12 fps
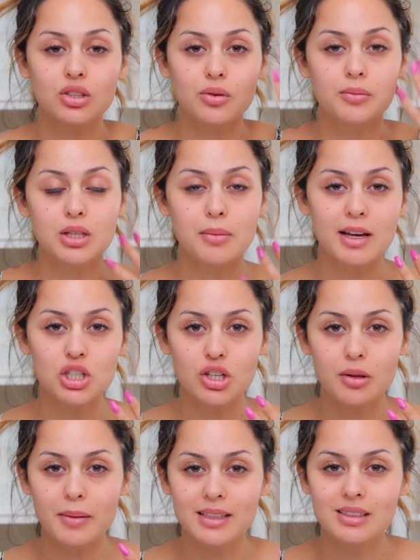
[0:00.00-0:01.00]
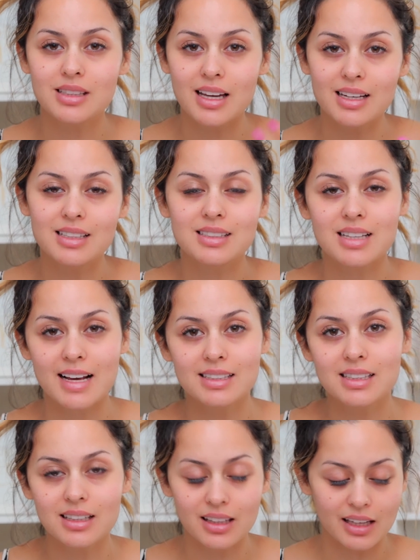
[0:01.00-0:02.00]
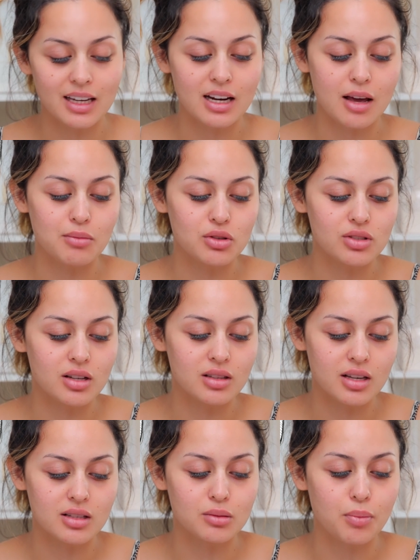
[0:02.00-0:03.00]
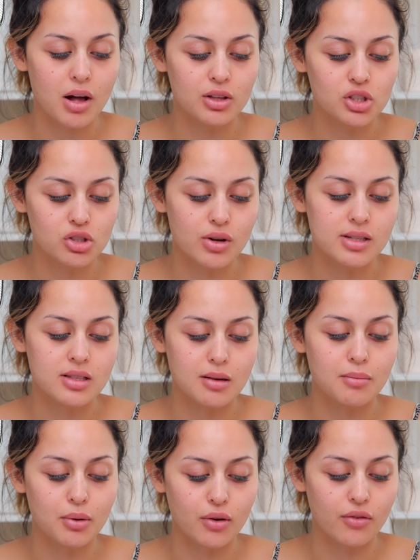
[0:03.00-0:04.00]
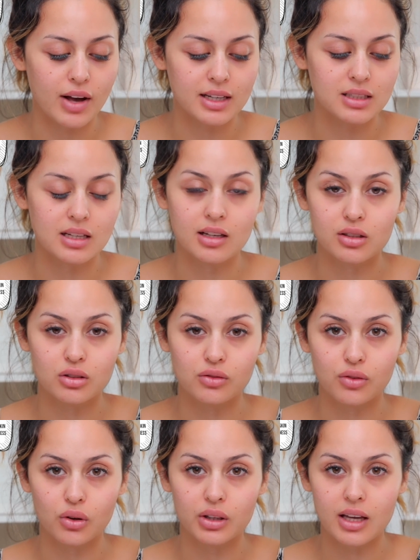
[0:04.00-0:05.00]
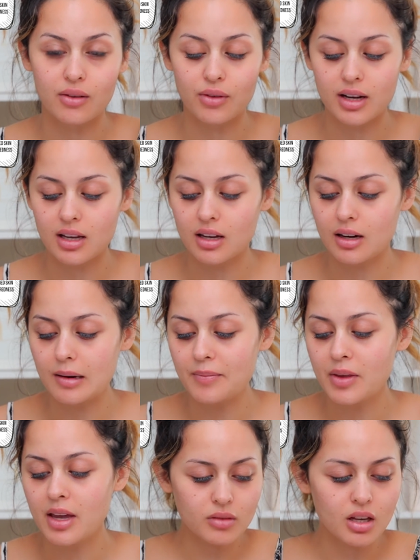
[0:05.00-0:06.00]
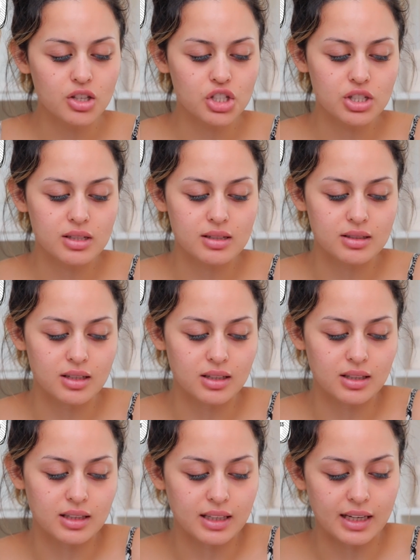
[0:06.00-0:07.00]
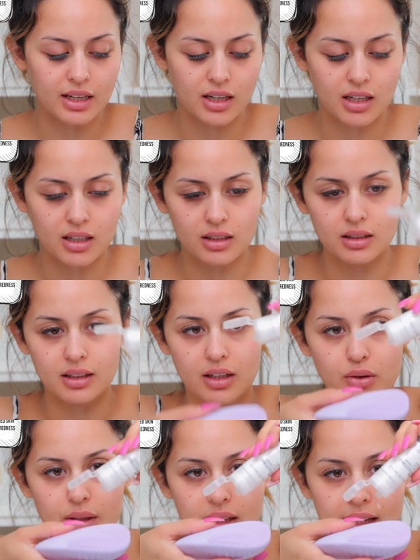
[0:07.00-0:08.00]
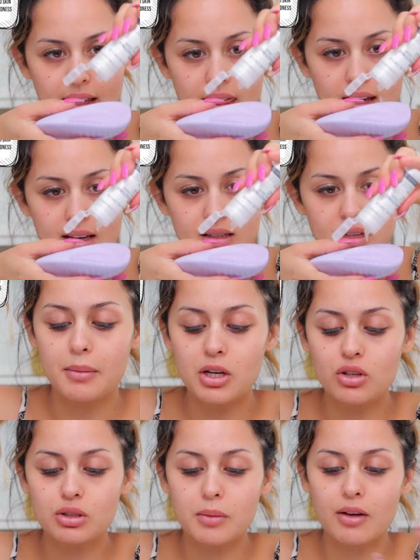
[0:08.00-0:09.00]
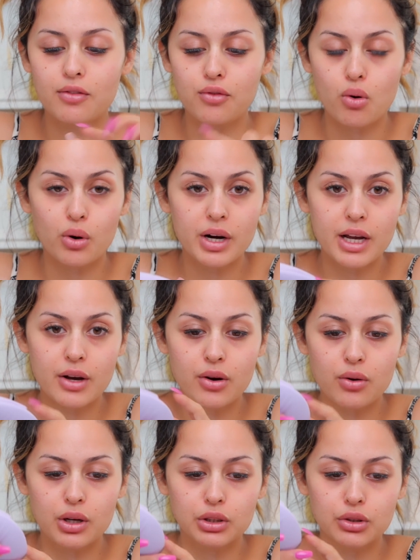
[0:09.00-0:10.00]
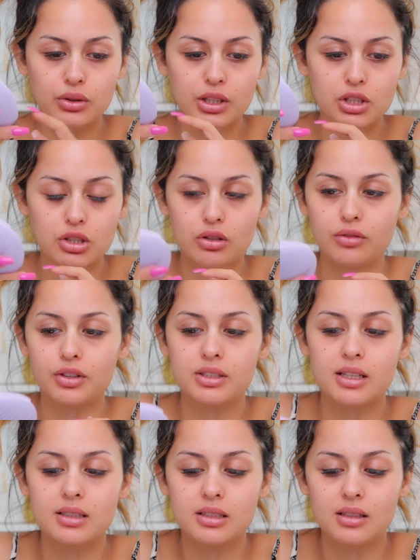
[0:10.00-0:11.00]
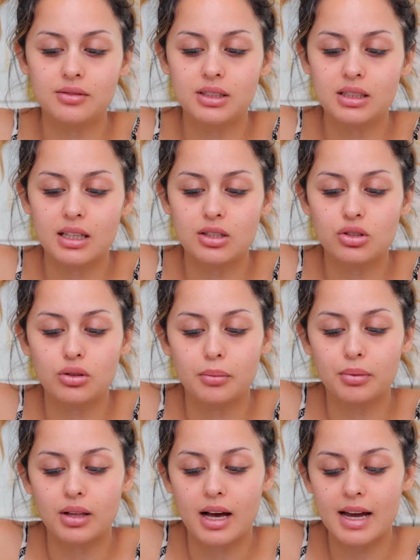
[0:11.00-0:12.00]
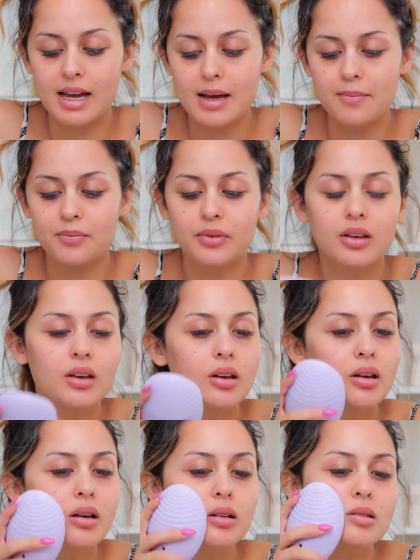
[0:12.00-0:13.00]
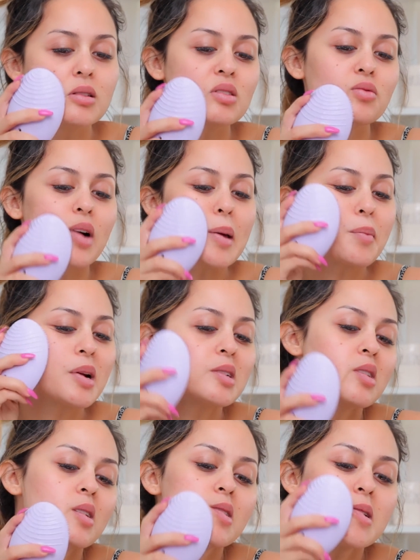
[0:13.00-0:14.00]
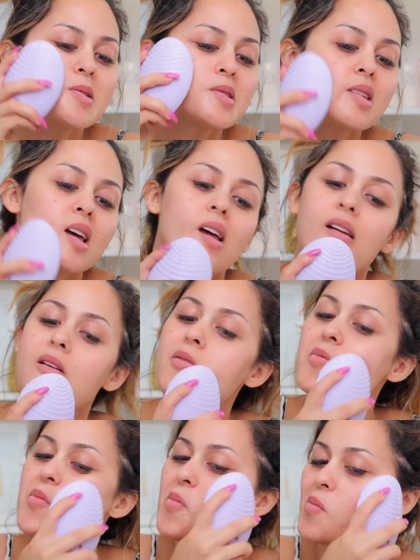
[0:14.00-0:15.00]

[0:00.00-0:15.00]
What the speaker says: So to make sure that my skin is nice and clean, I'm using this Paula's Choice Skin Perfecting Exfoliant right here. It's just a clear liquid like this. I'm going to use my Foreo Luna 2 for sensitive skin to apply it. And it just vibrates on your skin.